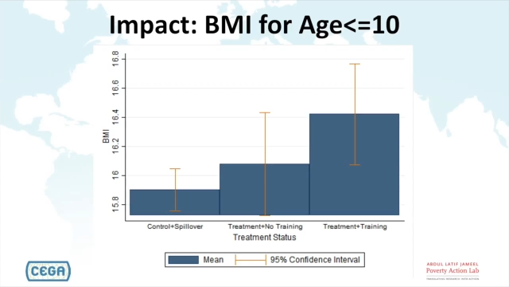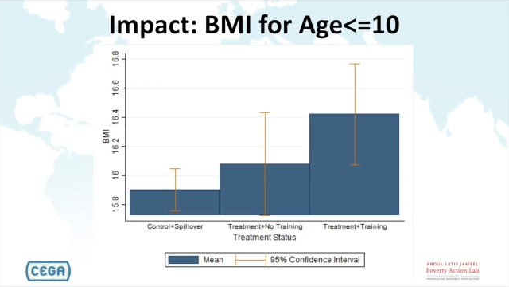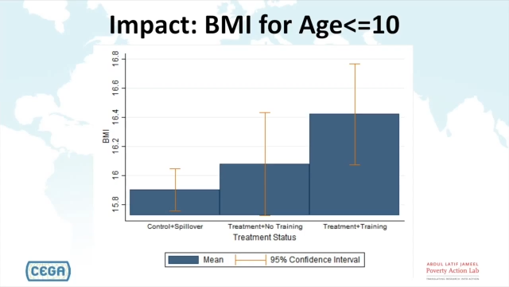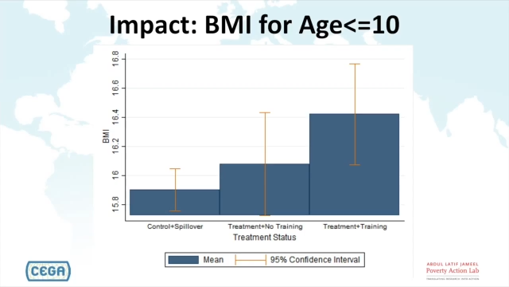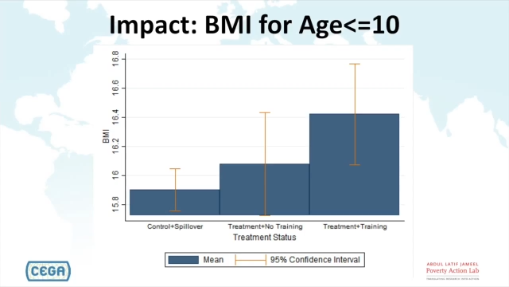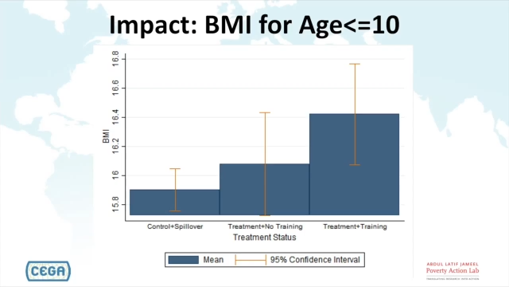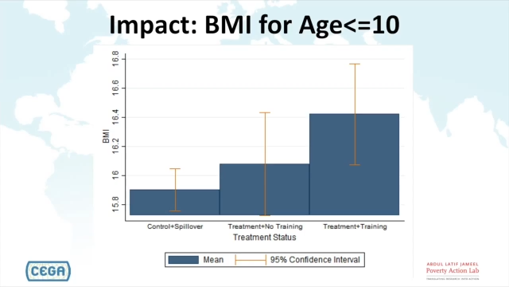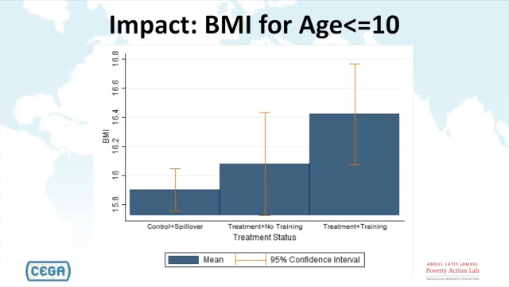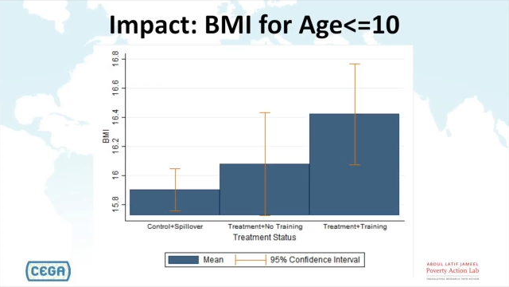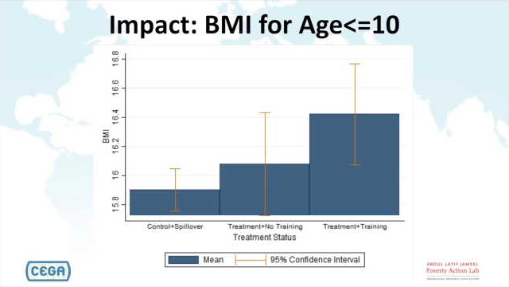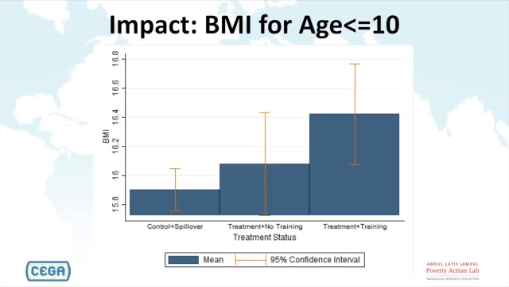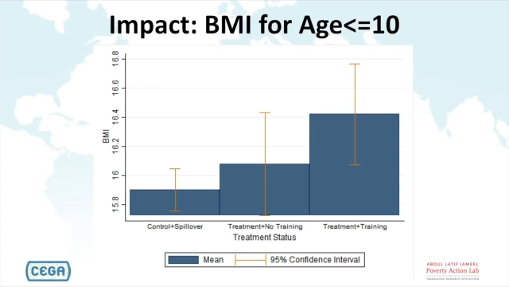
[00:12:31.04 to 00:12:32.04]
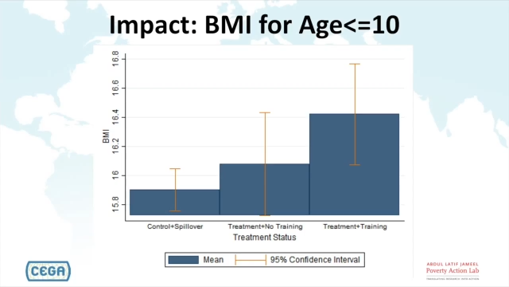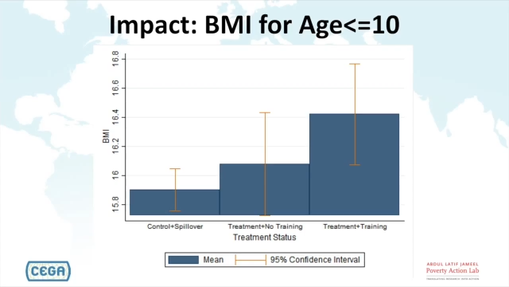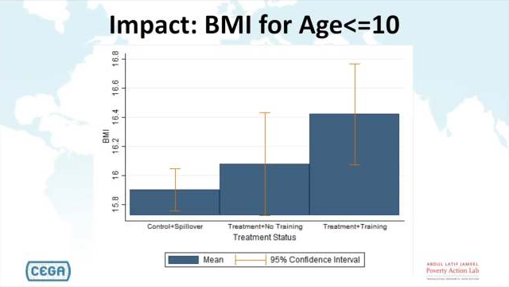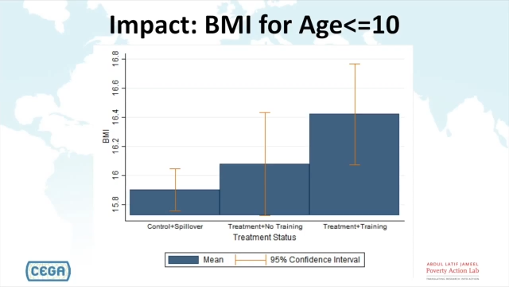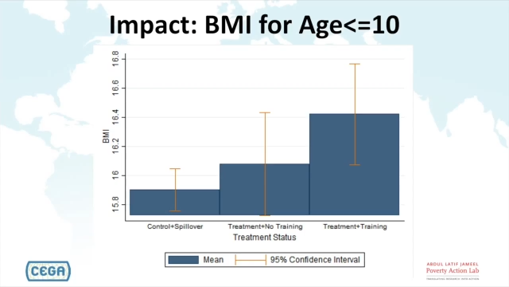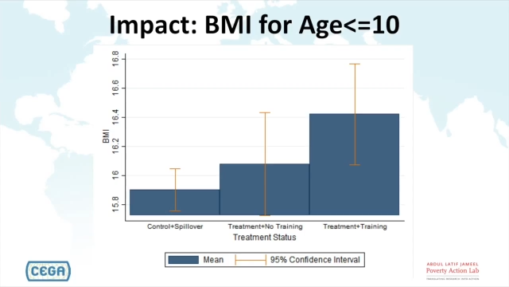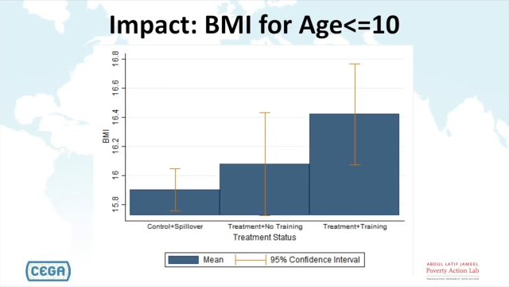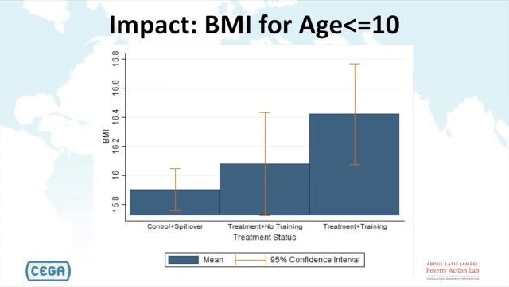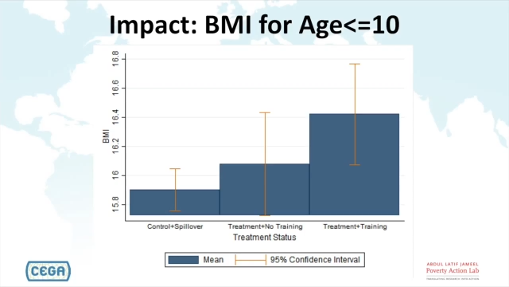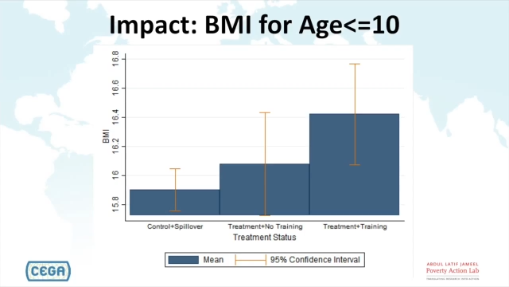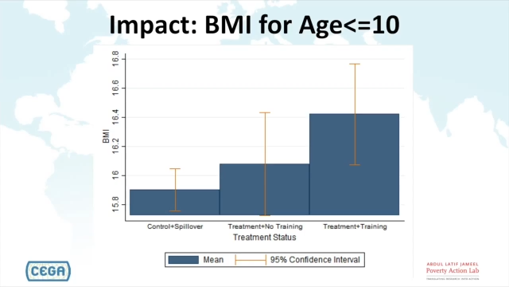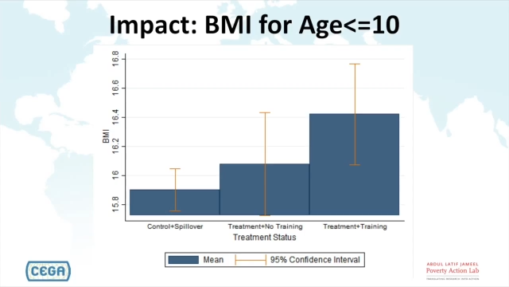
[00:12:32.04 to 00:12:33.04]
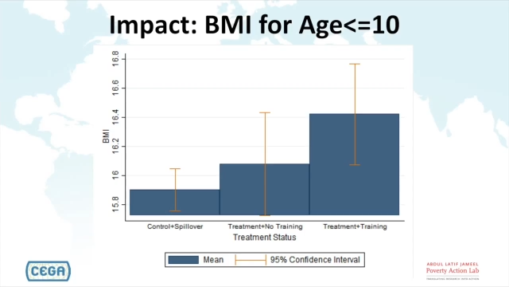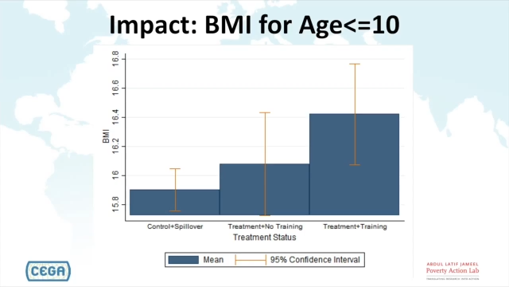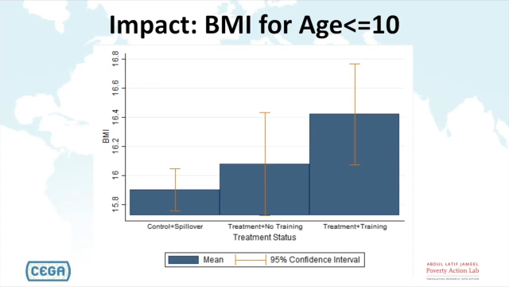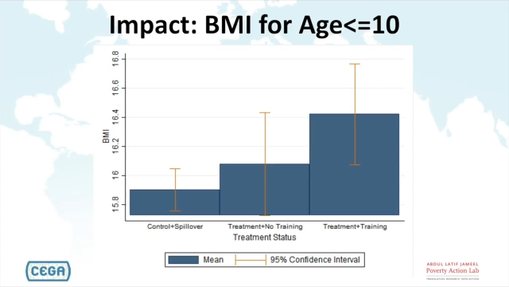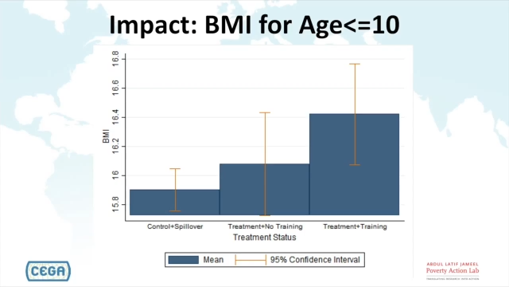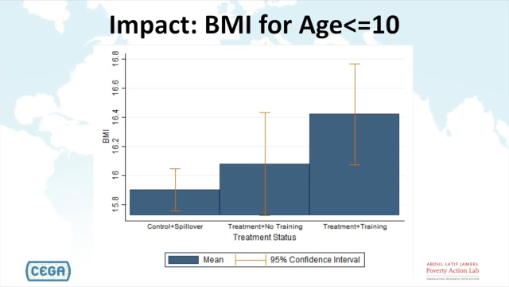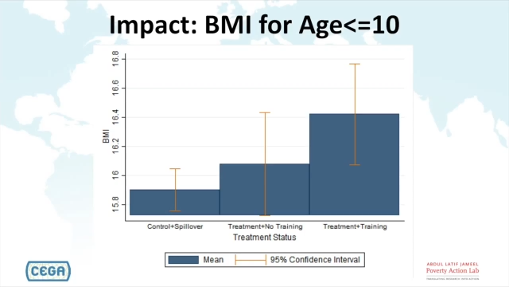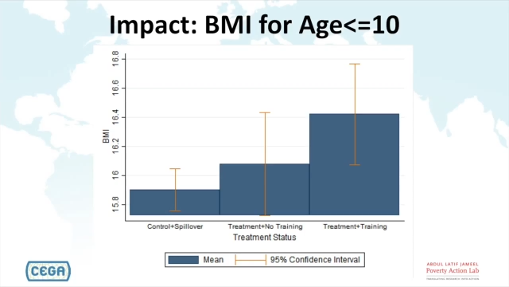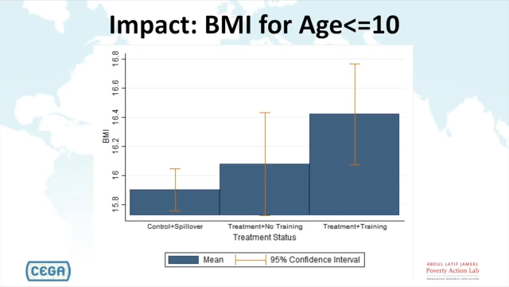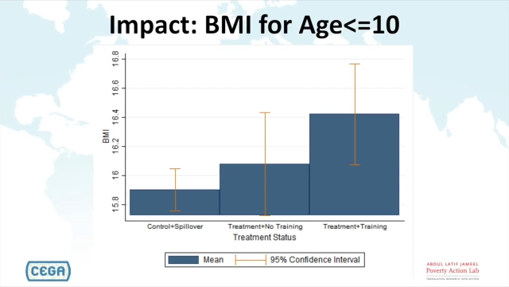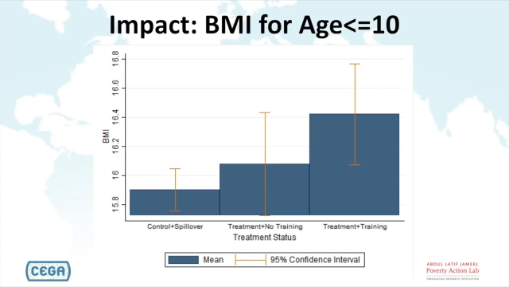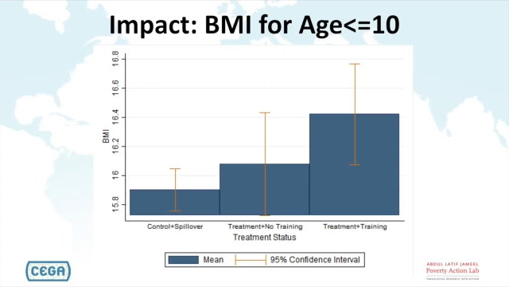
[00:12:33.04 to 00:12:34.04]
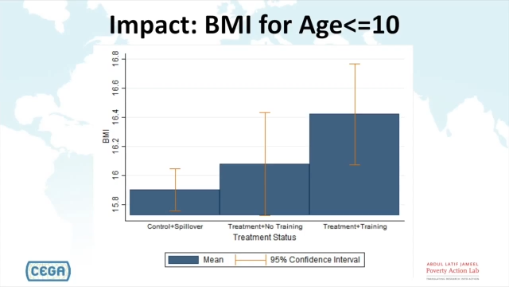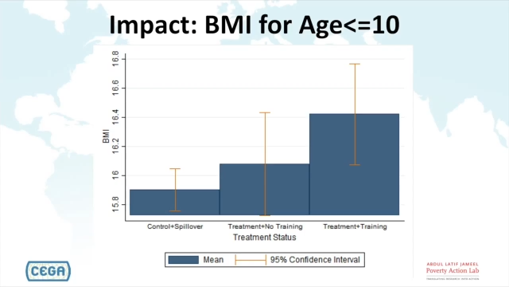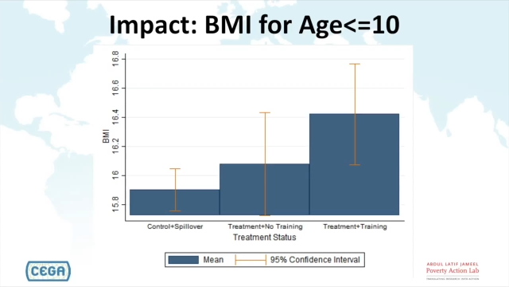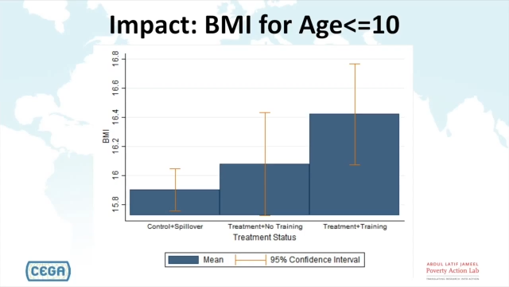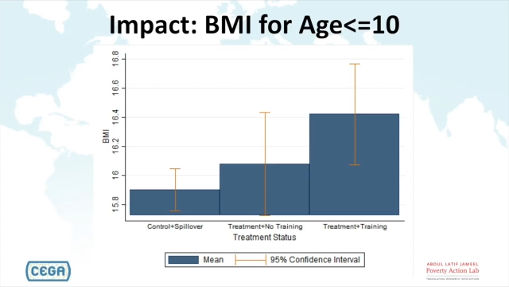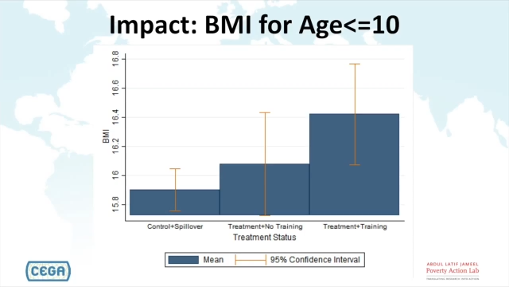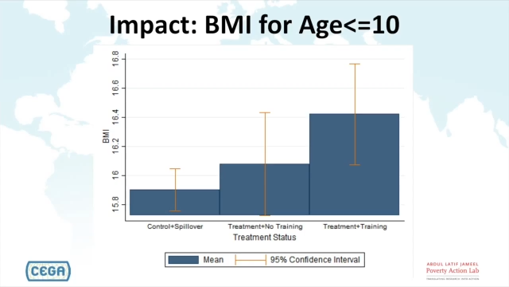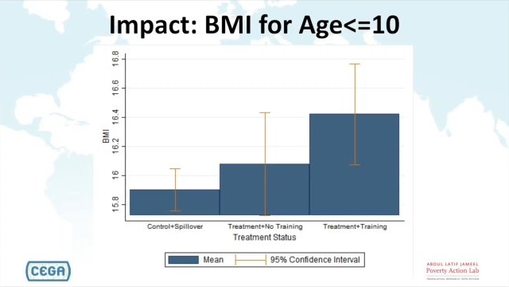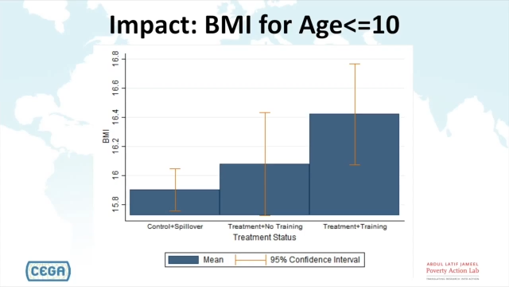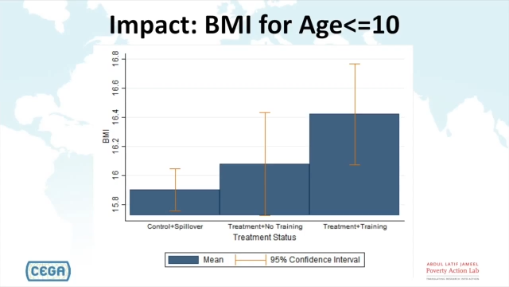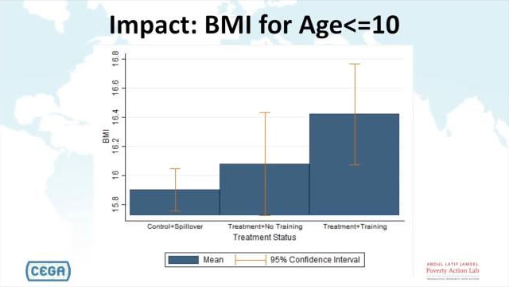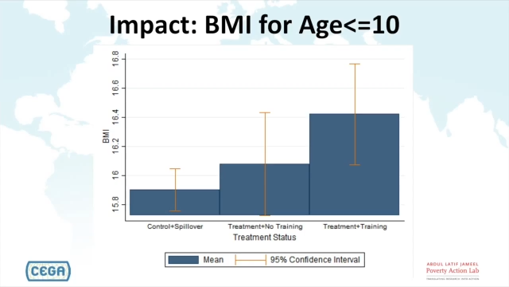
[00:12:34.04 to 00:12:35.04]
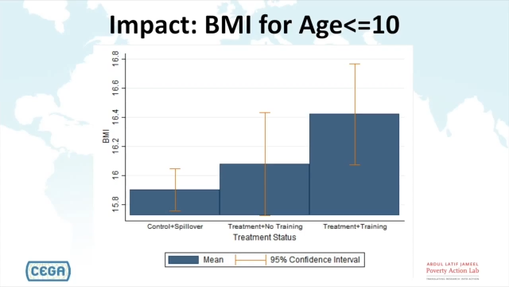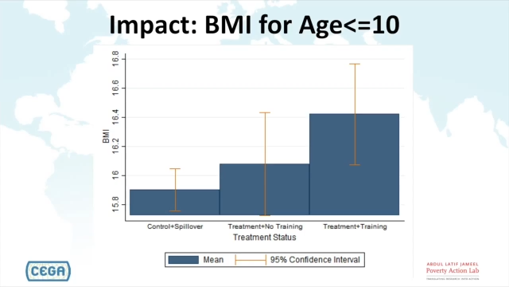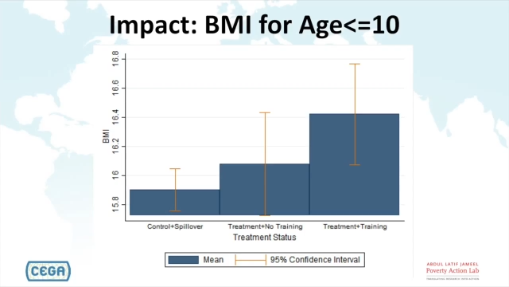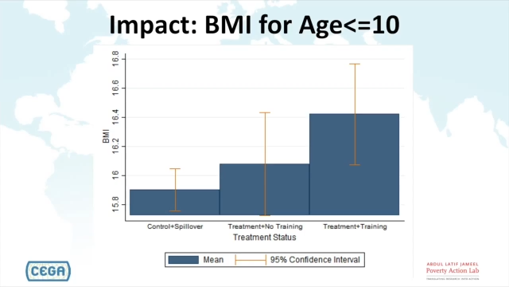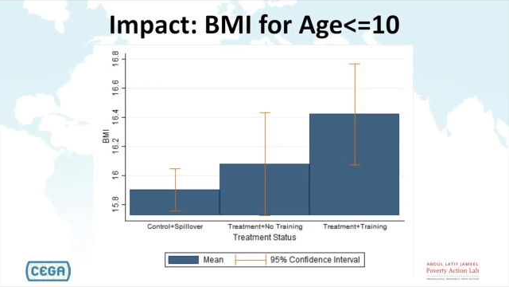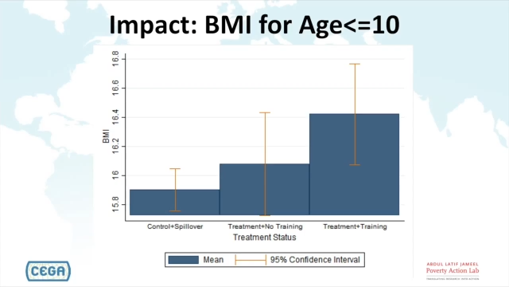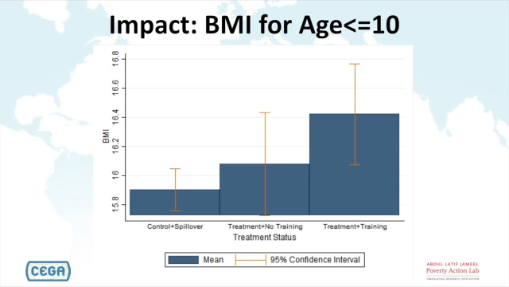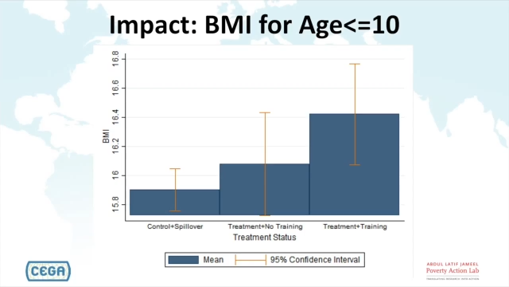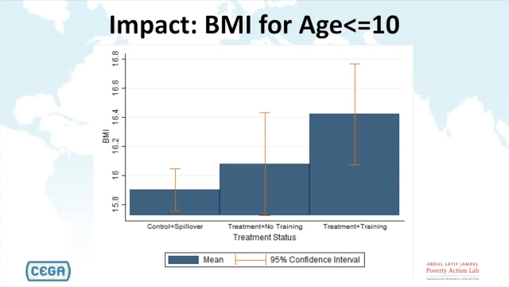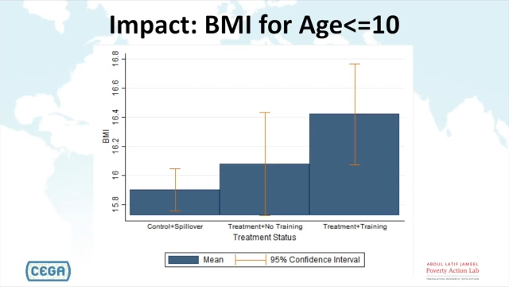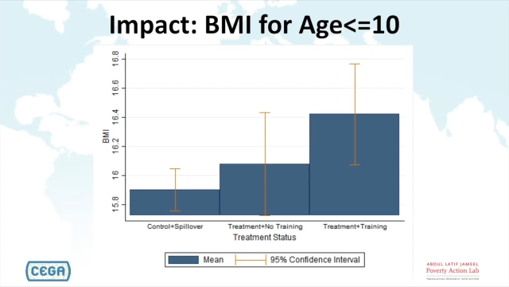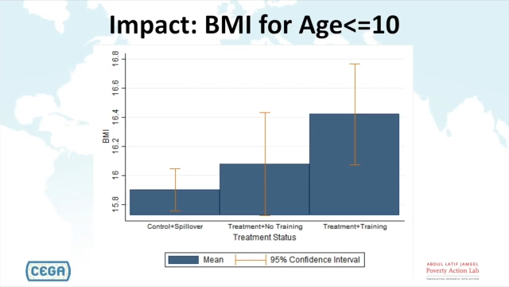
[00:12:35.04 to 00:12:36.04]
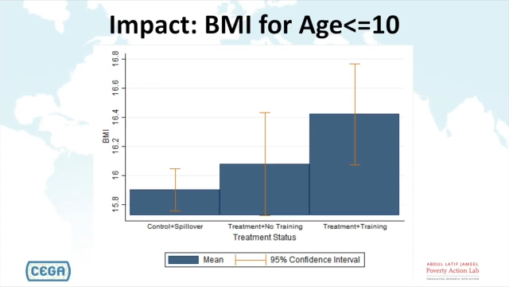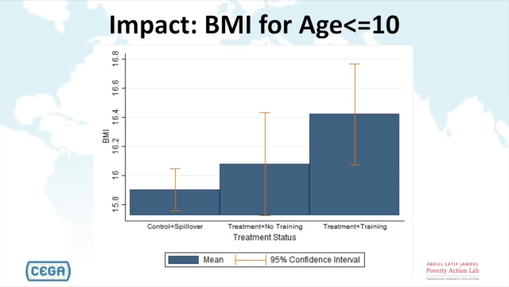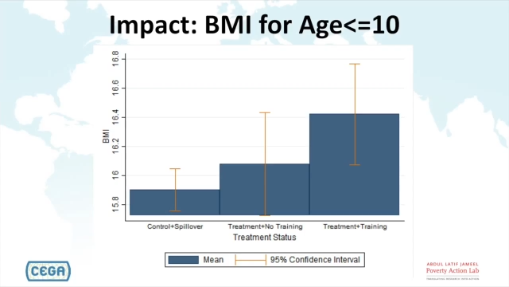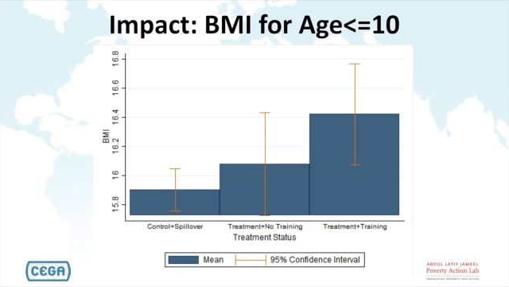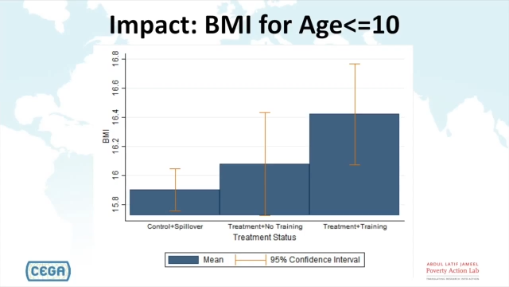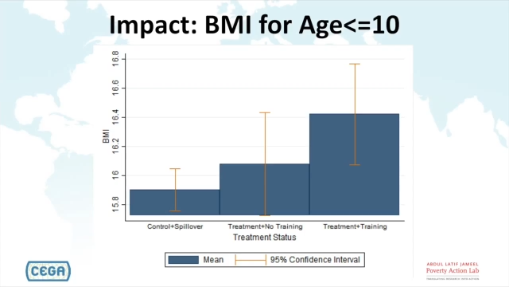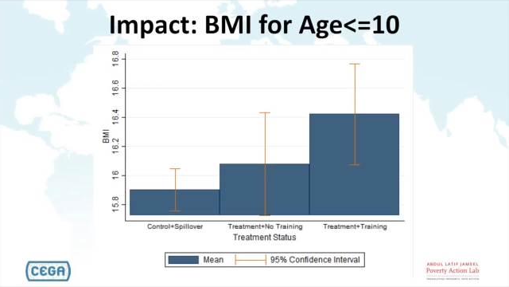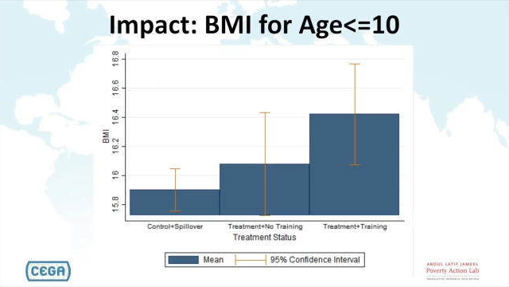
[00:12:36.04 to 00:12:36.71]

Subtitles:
(no speaker visible)